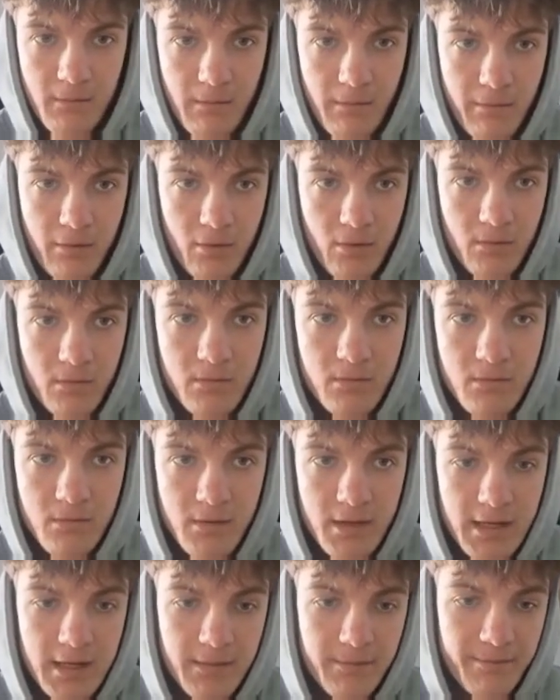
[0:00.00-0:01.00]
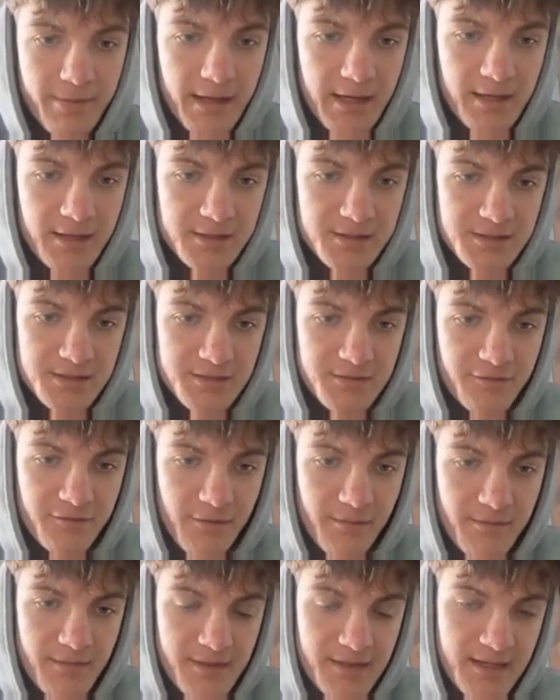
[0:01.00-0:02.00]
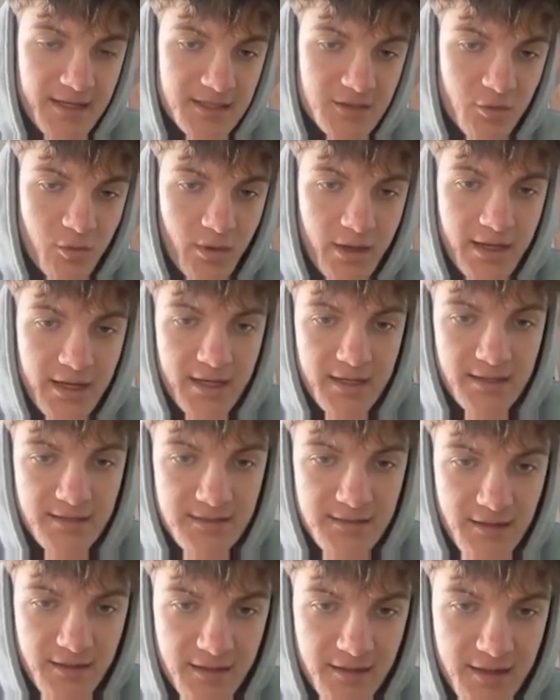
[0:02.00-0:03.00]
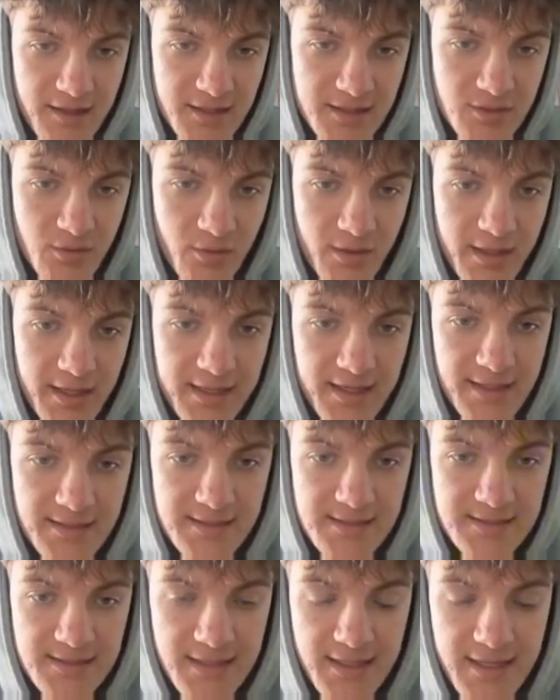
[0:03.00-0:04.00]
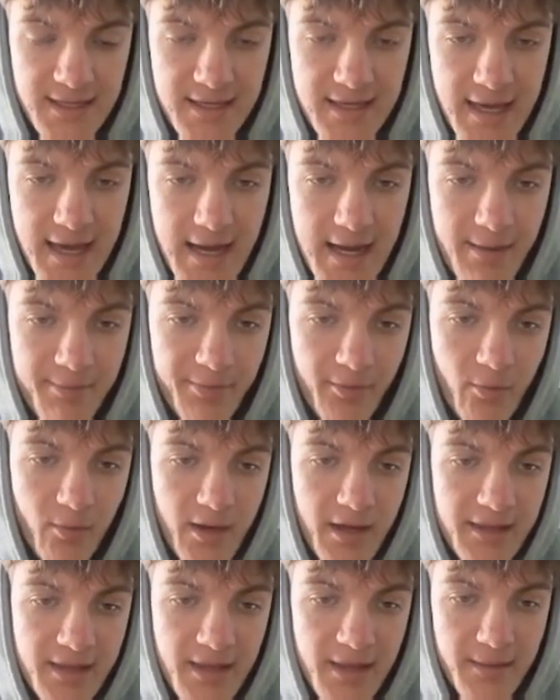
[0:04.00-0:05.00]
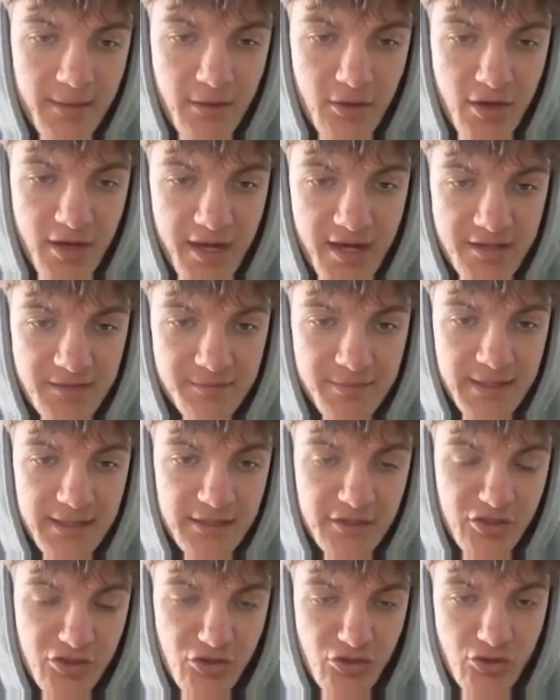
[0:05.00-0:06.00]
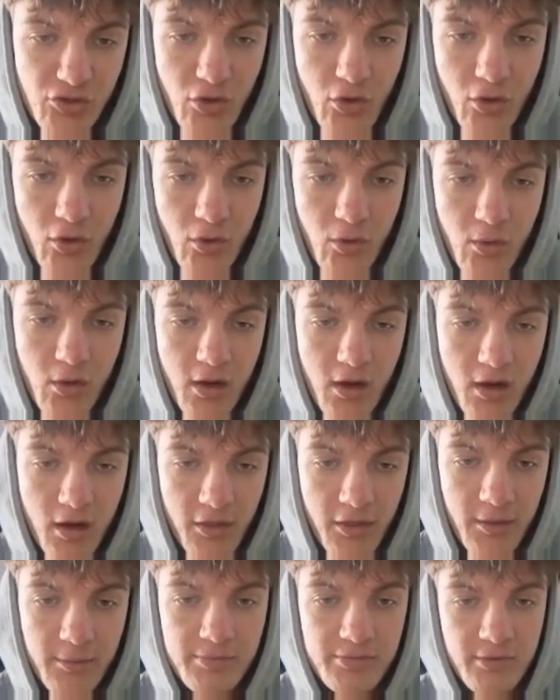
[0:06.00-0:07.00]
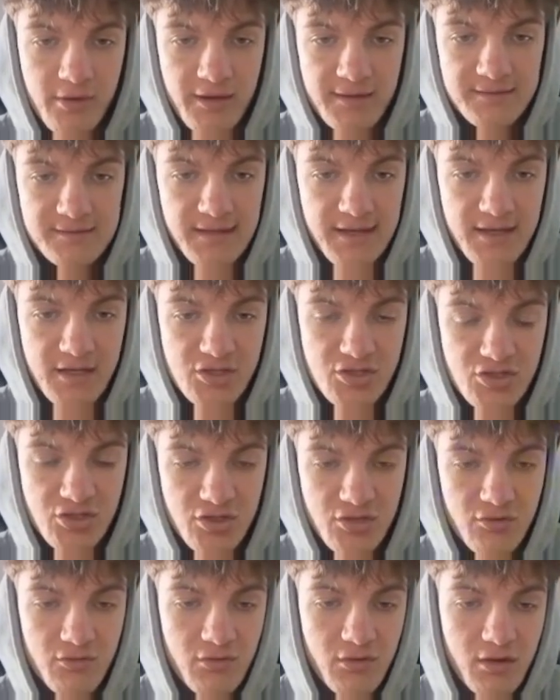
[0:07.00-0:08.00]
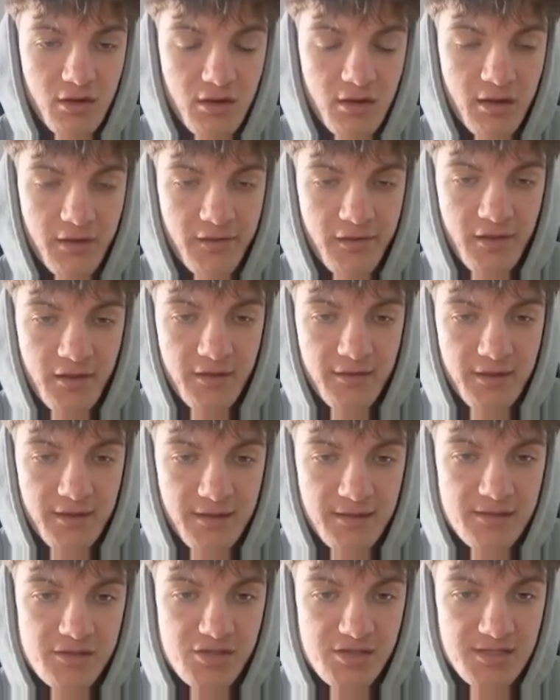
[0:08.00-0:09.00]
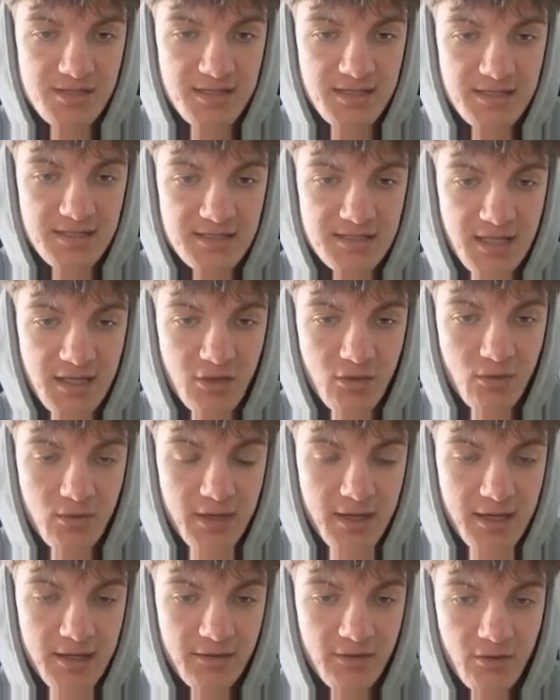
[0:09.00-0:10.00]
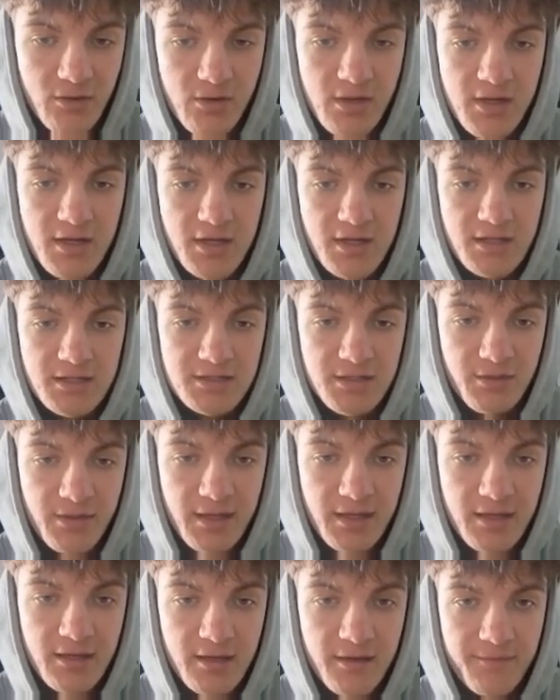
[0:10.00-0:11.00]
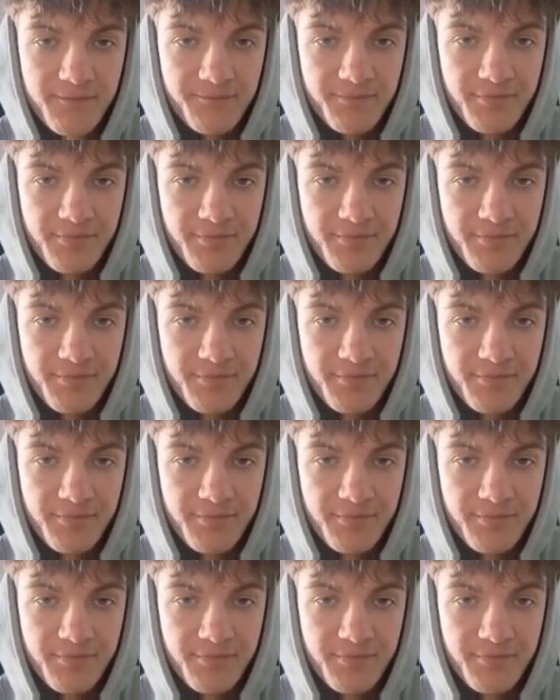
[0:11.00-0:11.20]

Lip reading: Boom, imbalance from this wick to this wick. It is the gap where there has been no other price action other than just this single candle. So here